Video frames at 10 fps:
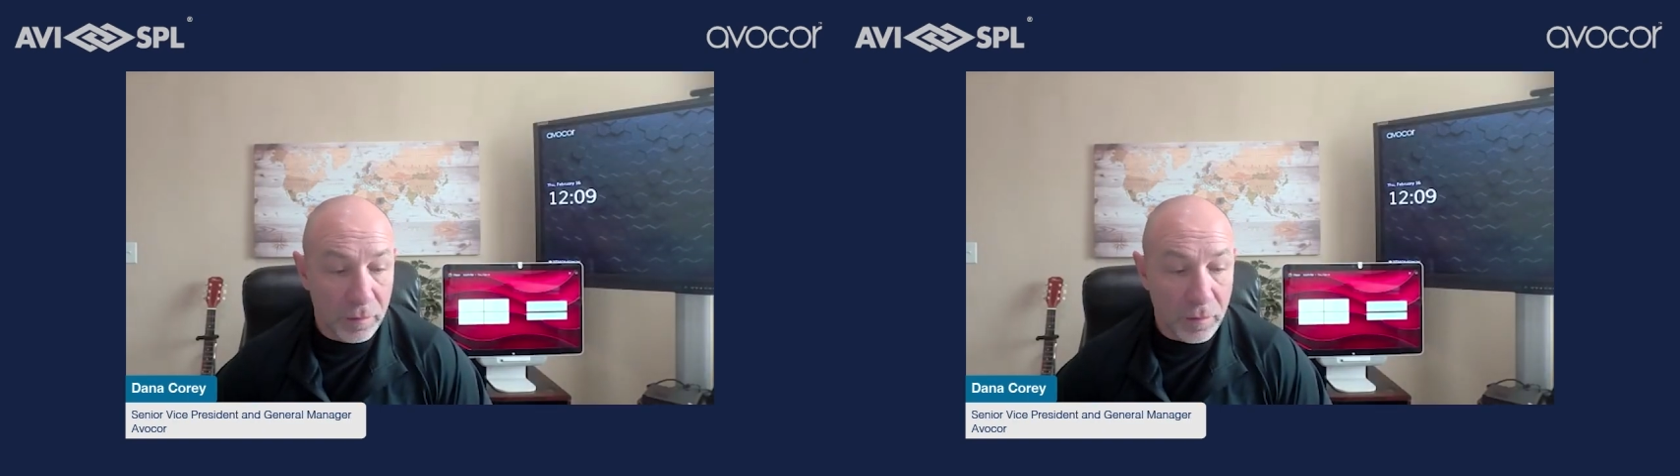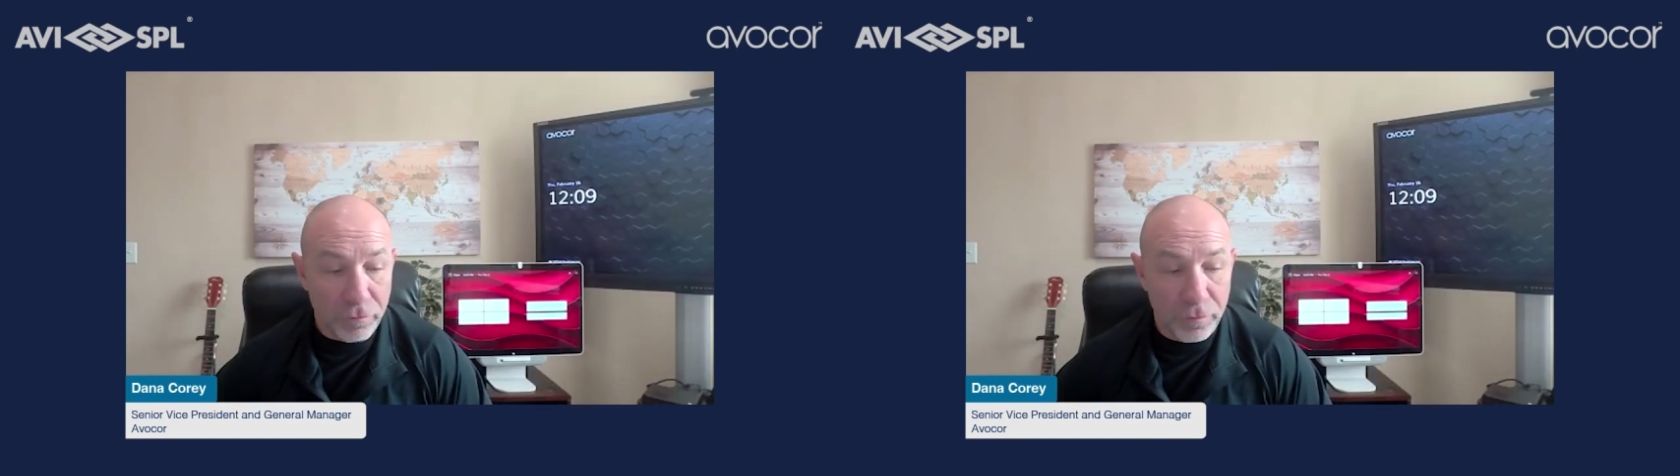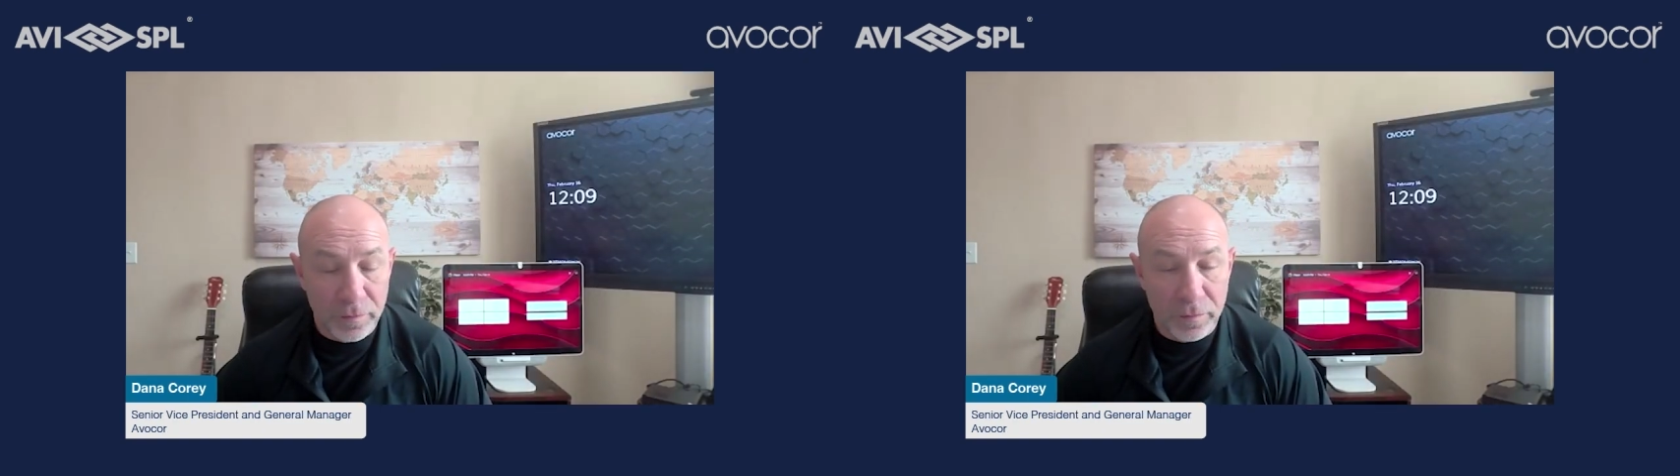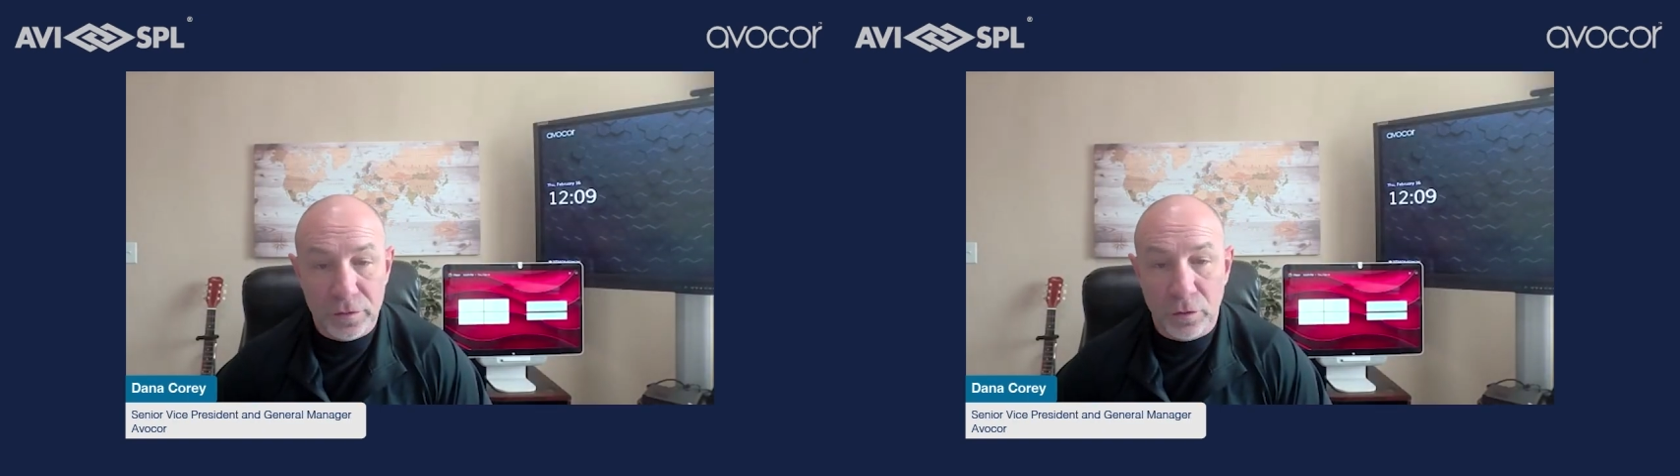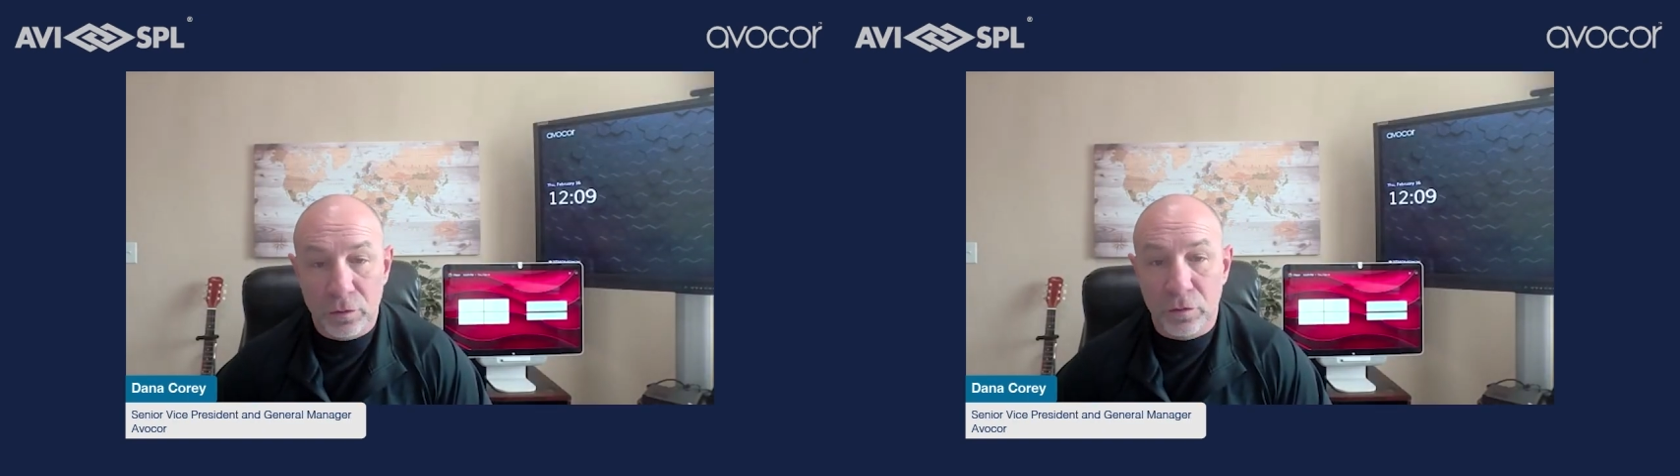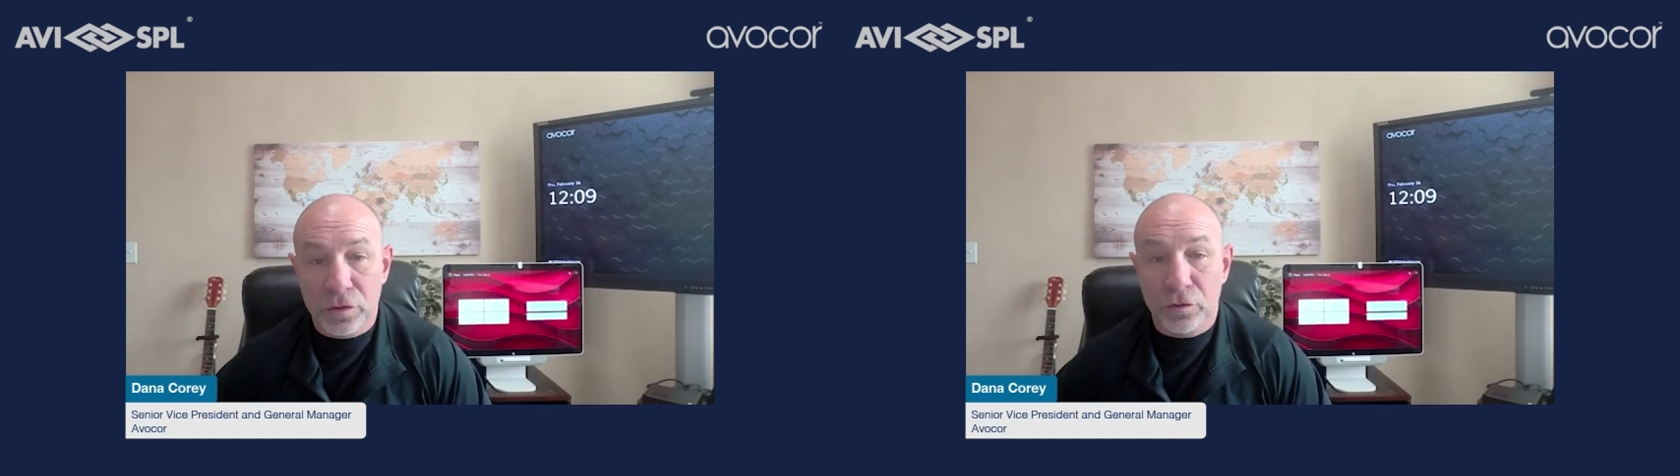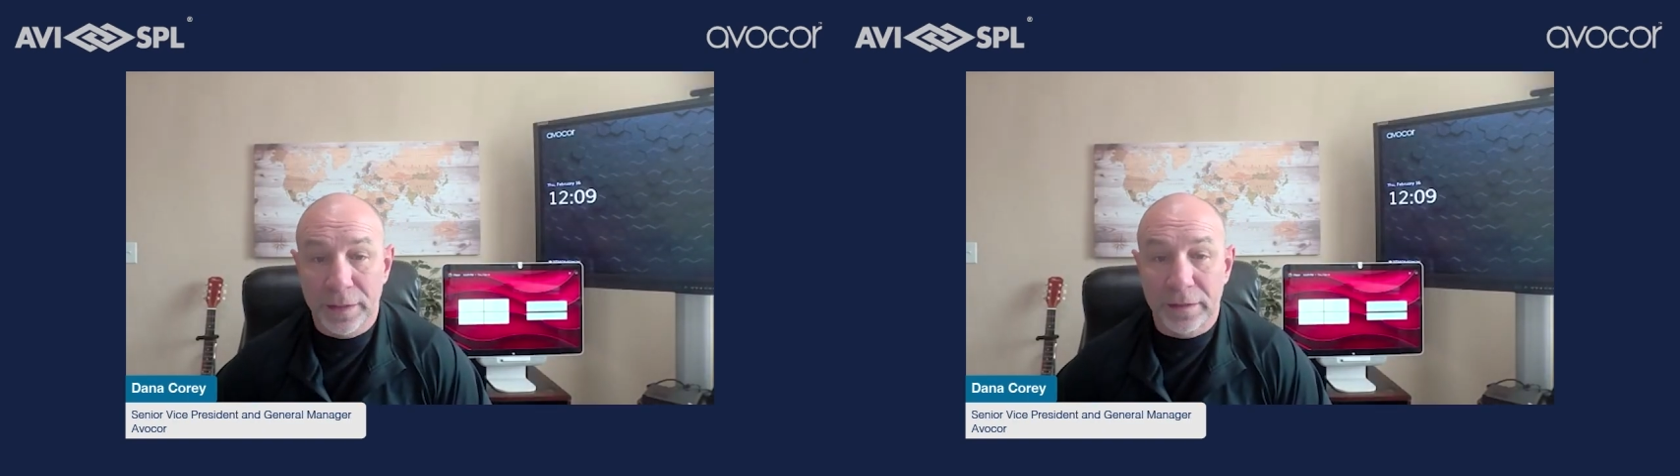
they're offering the total suite,